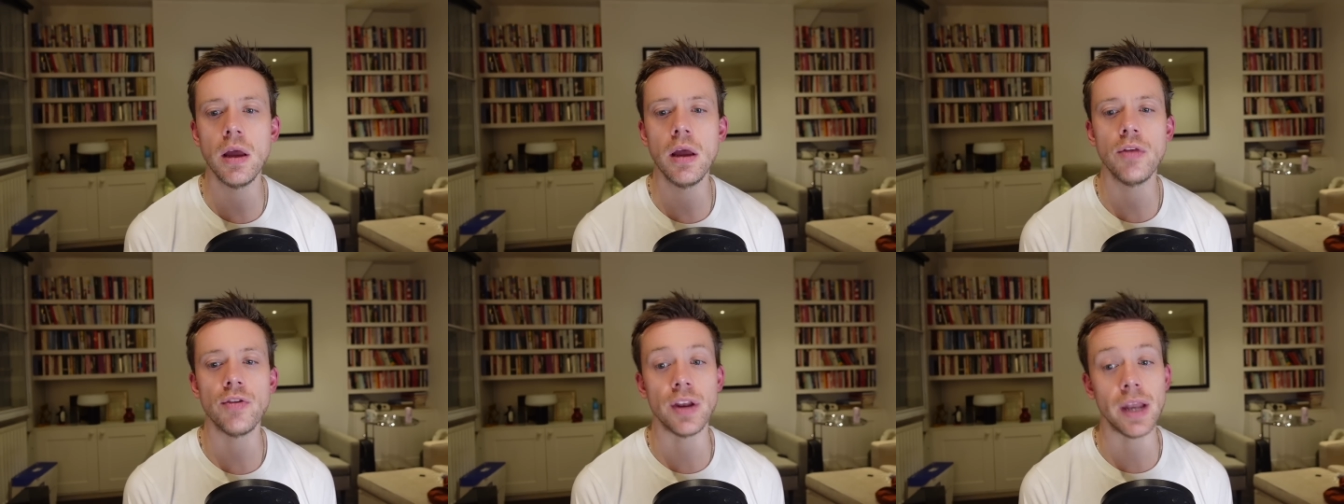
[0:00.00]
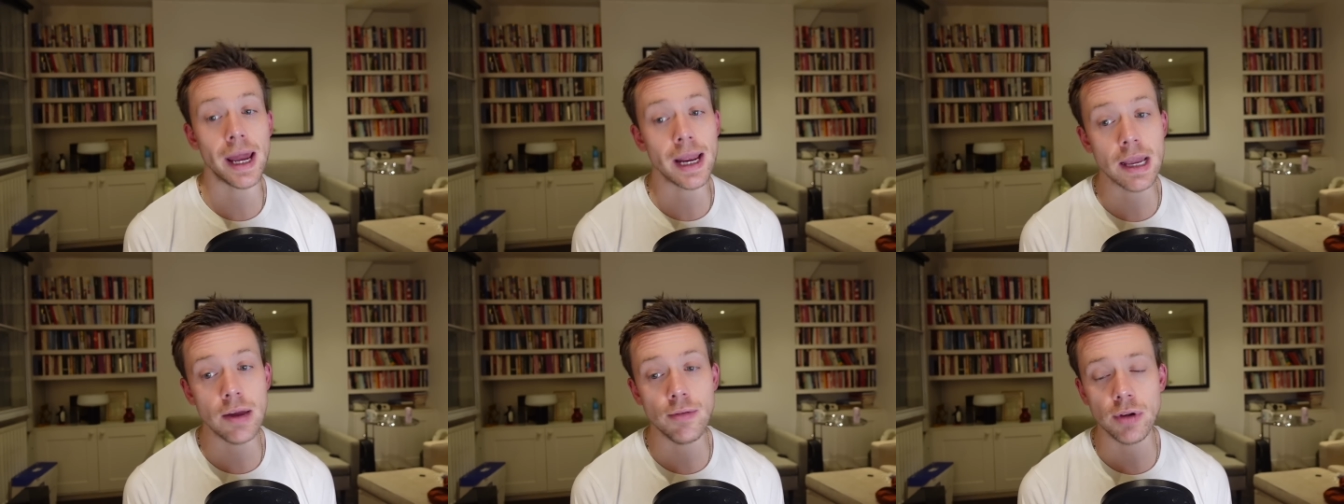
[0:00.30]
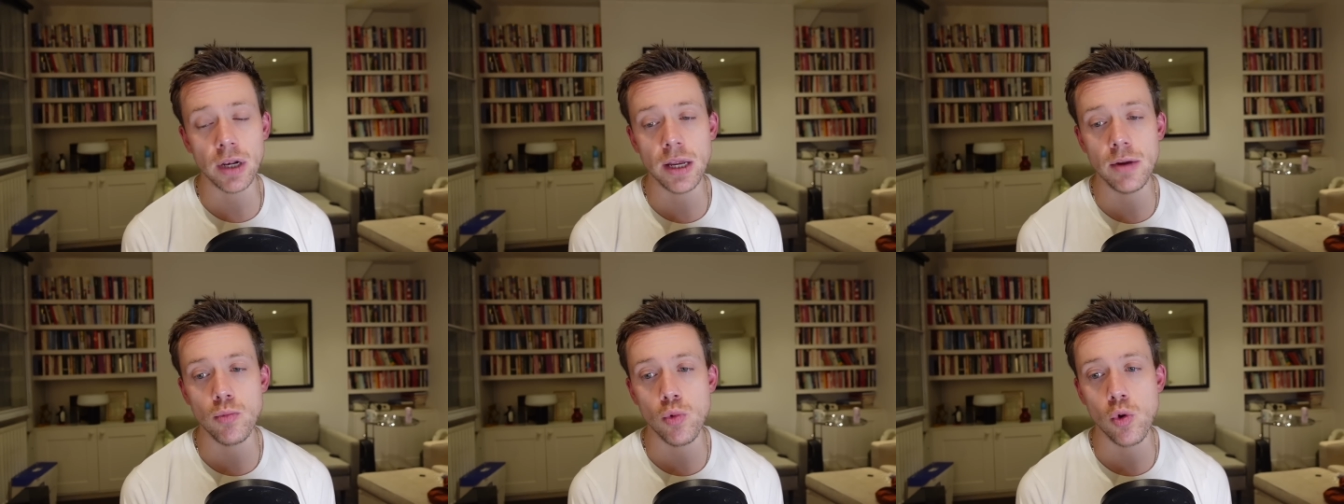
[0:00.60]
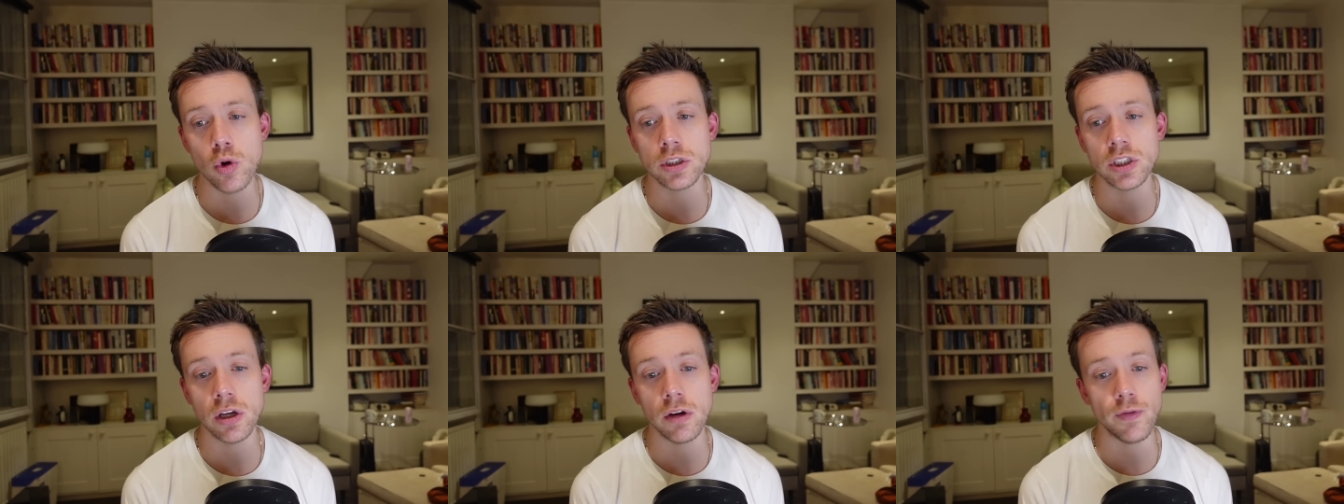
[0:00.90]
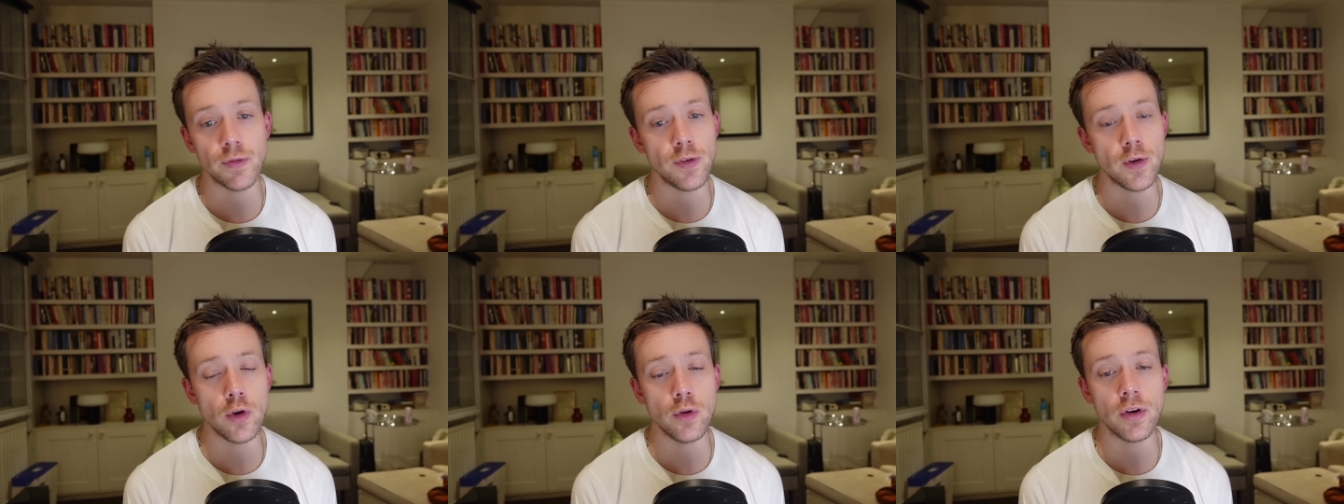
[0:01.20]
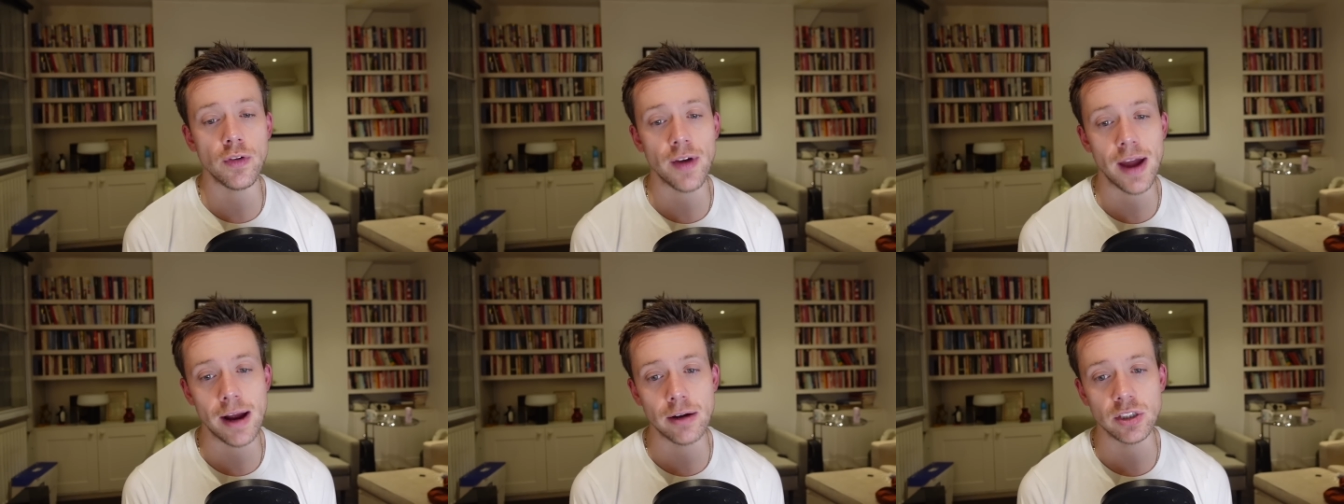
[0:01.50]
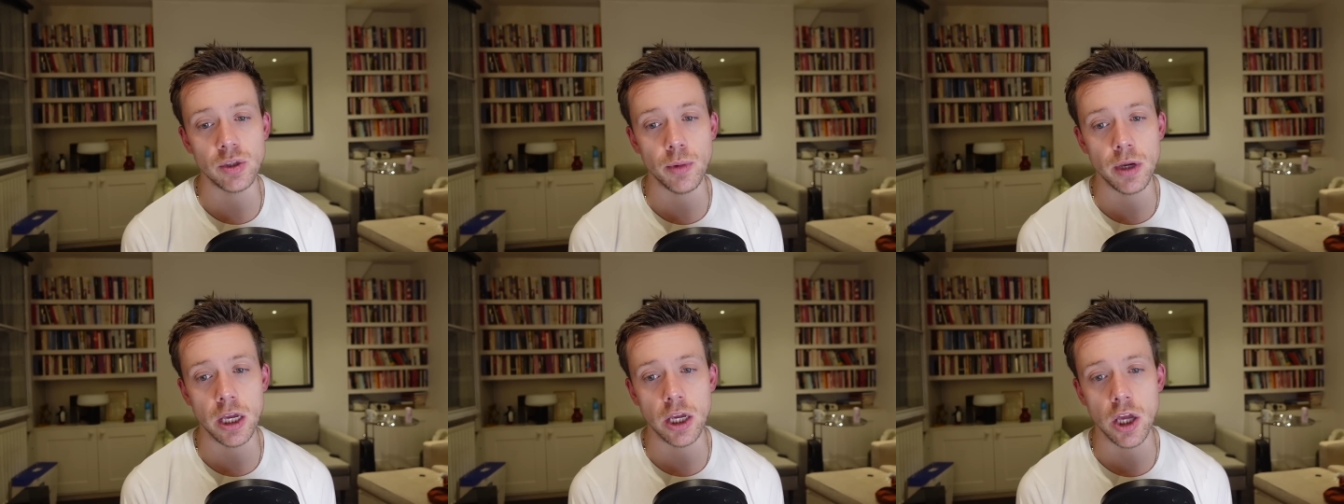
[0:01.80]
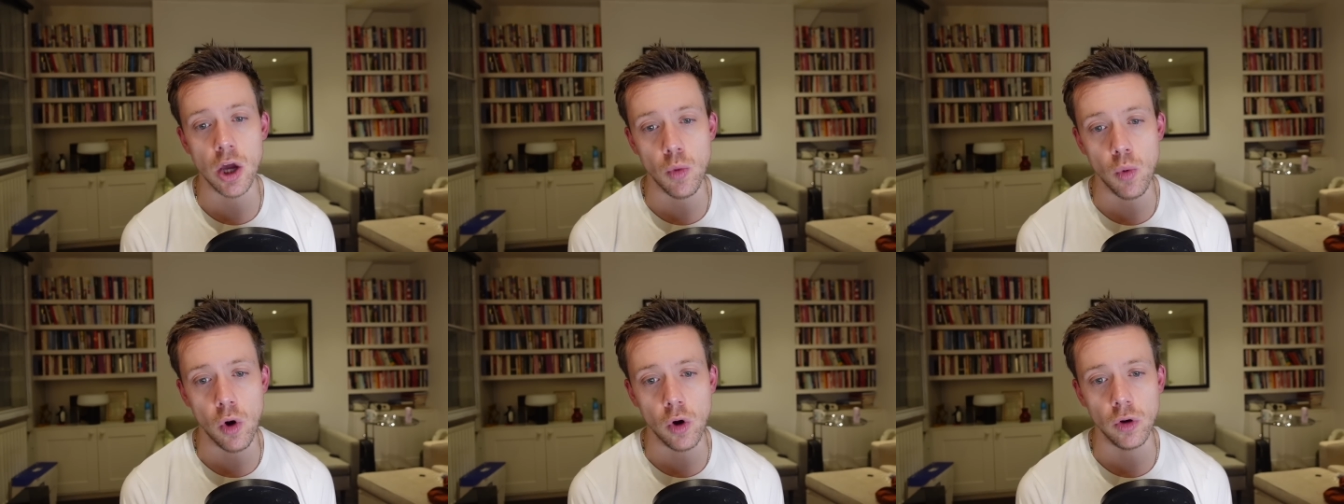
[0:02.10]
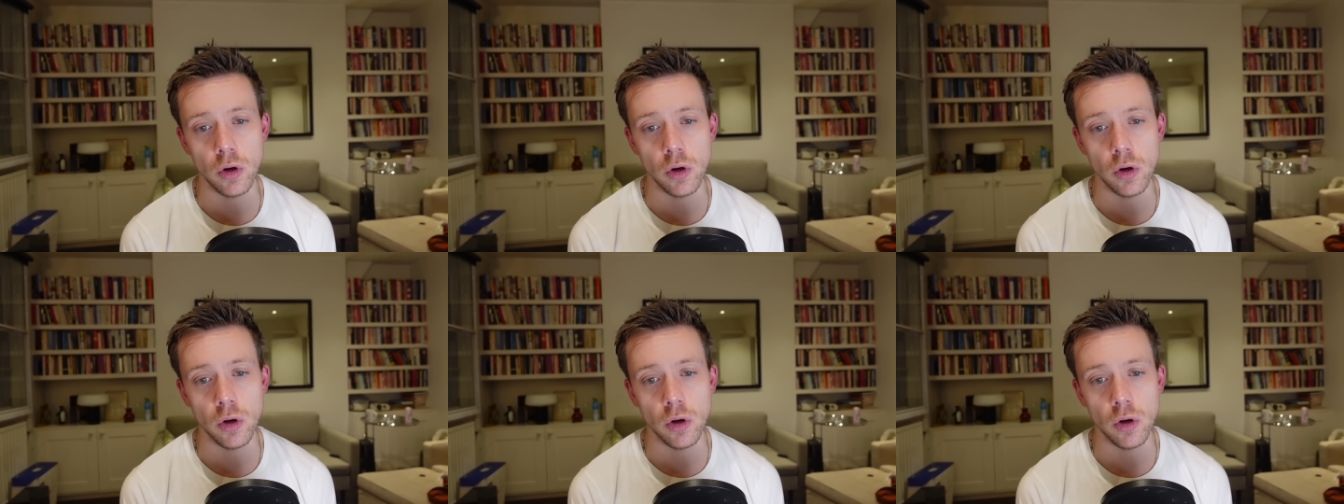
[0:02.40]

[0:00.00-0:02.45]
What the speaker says: the lack of clean water, food, of housing, could go on.